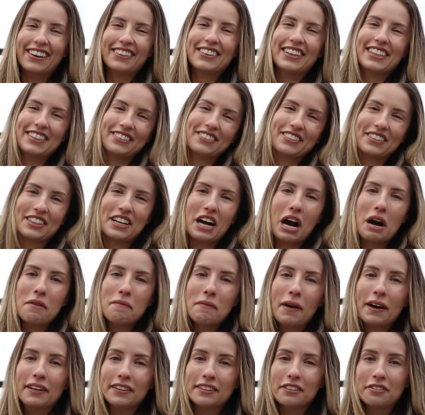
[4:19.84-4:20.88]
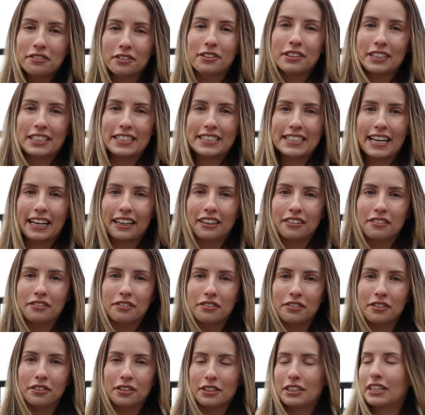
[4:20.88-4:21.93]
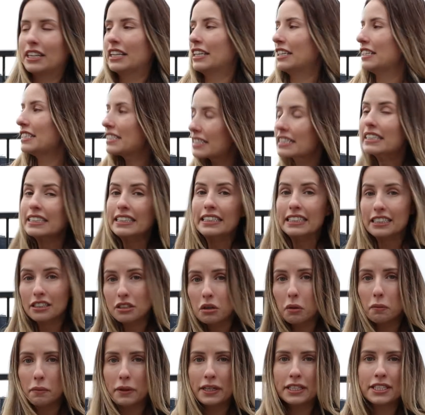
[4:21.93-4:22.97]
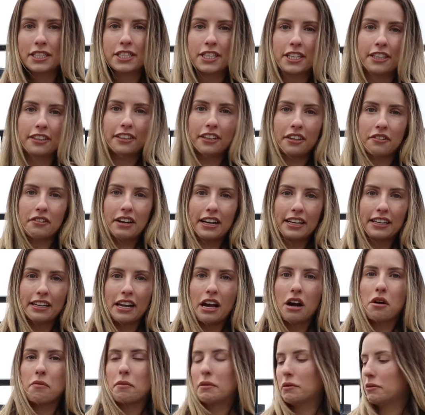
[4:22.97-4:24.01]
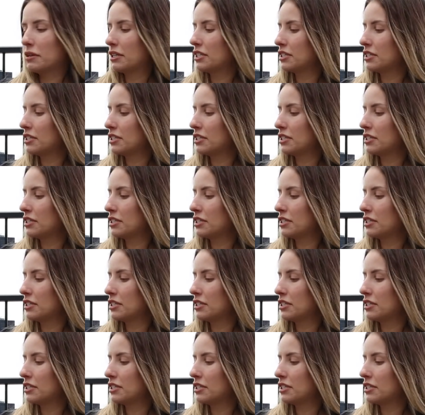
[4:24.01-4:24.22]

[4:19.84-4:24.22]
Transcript: All right, we're up on the 42nd floor. It is a little bit chilly right now, but we